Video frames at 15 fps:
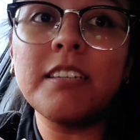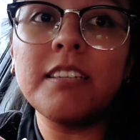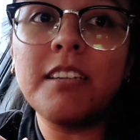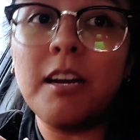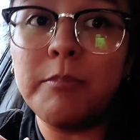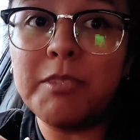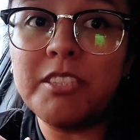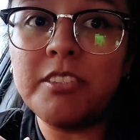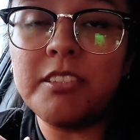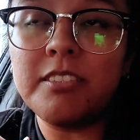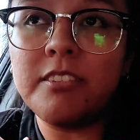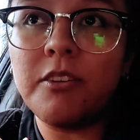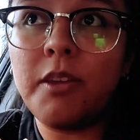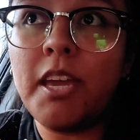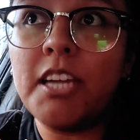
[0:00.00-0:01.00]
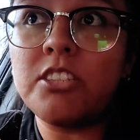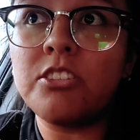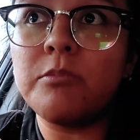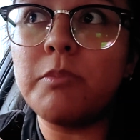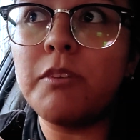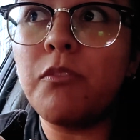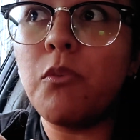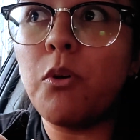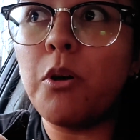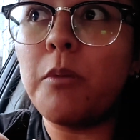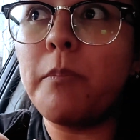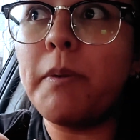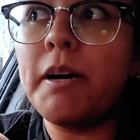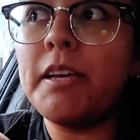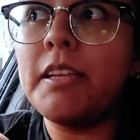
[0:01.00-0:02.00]
coming to this location before,
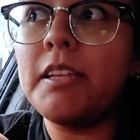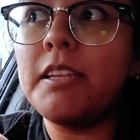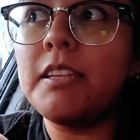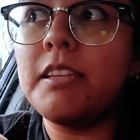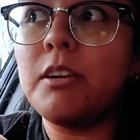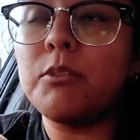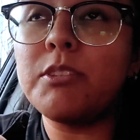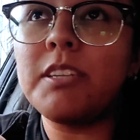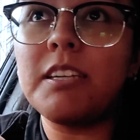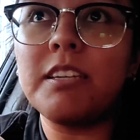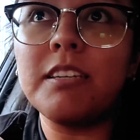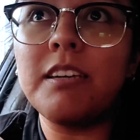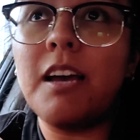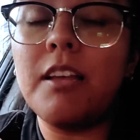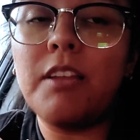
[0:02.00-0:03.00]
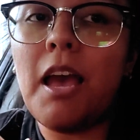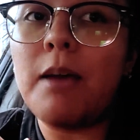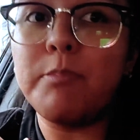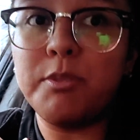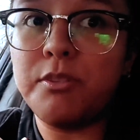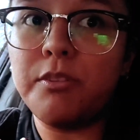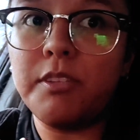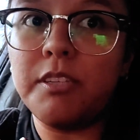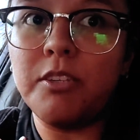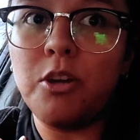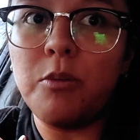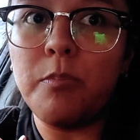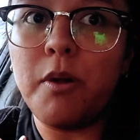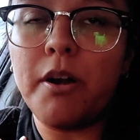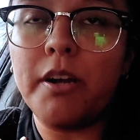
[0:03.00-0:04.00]
but there was like absolutely
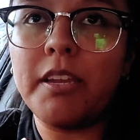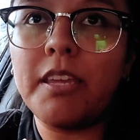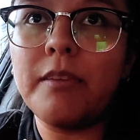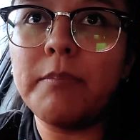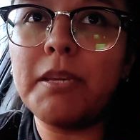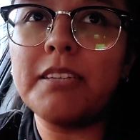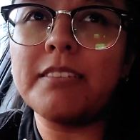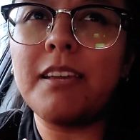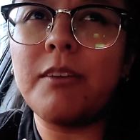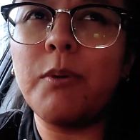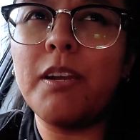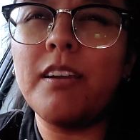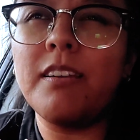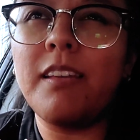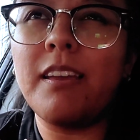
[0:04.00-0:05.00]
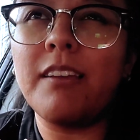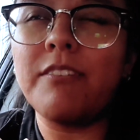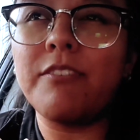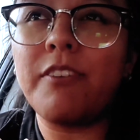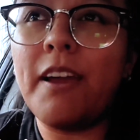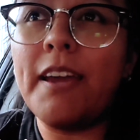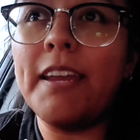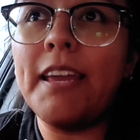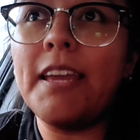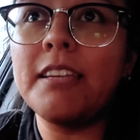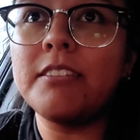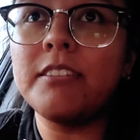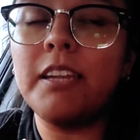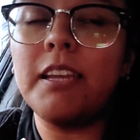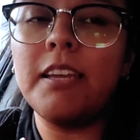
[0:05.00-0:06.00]
no parking because I went on like a
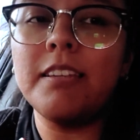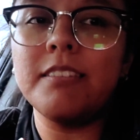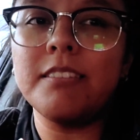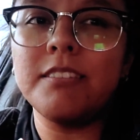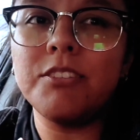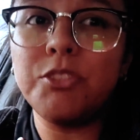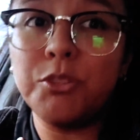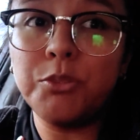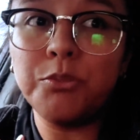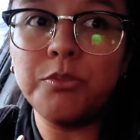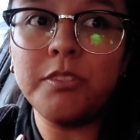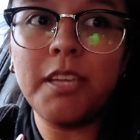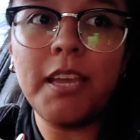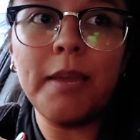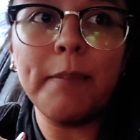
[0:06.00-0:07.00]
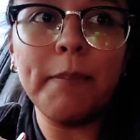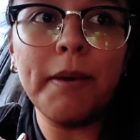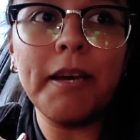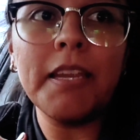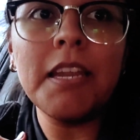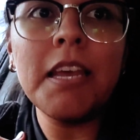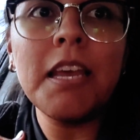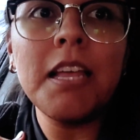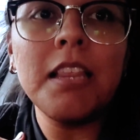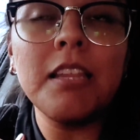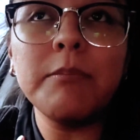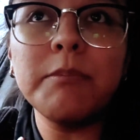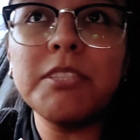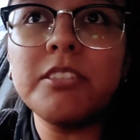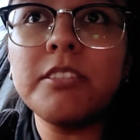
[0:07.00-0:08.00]
Friday. Today is a Tuesday, but
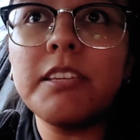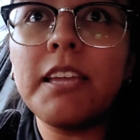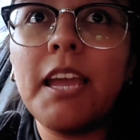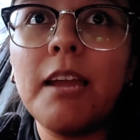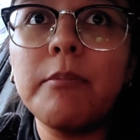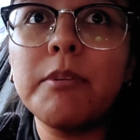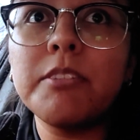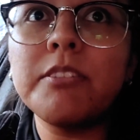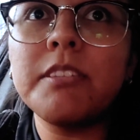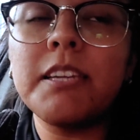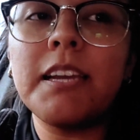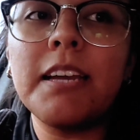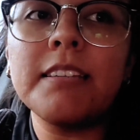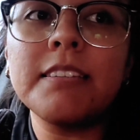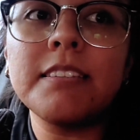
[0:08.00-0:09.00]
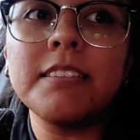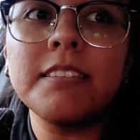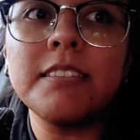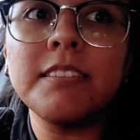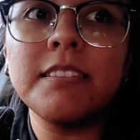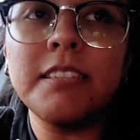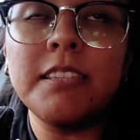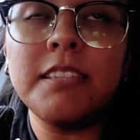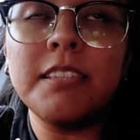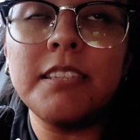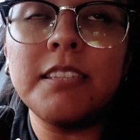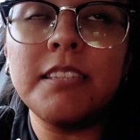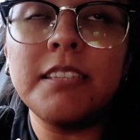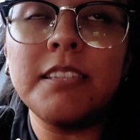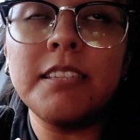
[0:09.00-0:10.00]
let me turn the camera so you guys can see
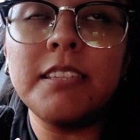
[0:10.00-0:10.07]
it.